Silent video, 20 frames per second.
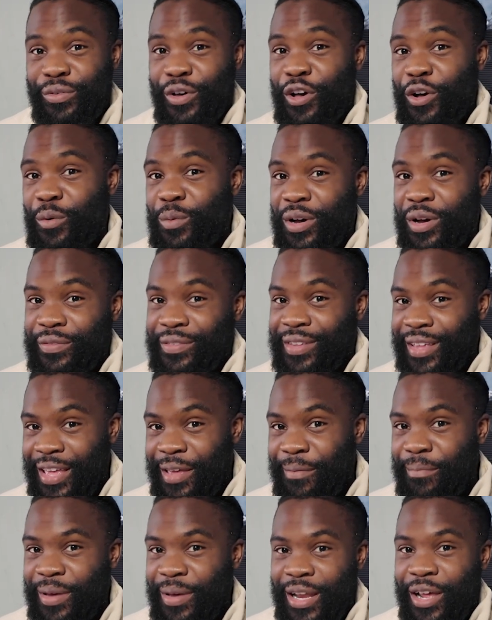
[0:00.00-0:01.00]
her worth to
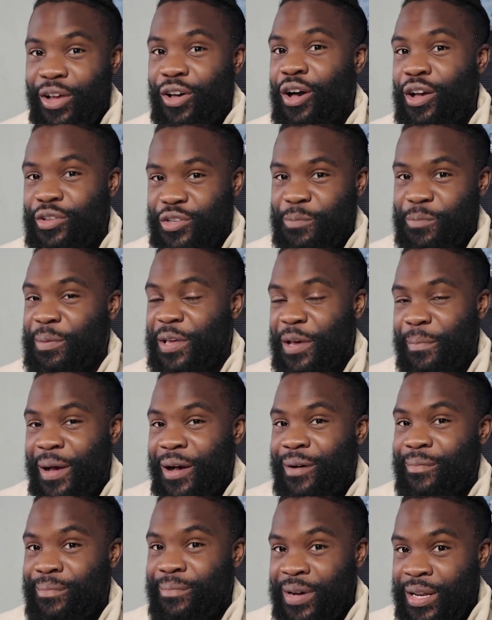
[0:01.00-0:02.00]
him. And it can't just be
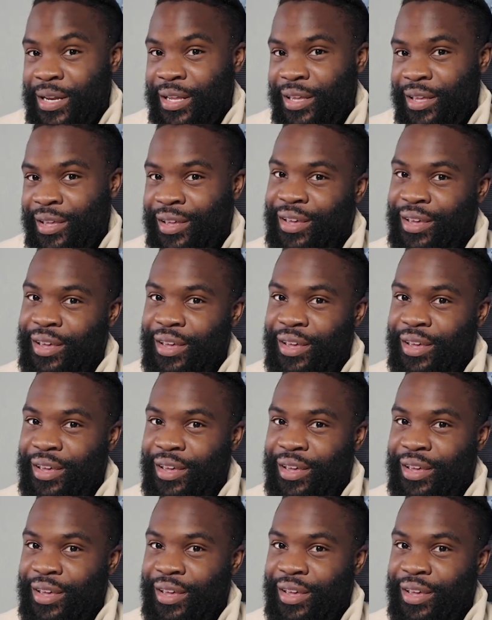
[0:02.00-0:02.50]
about money.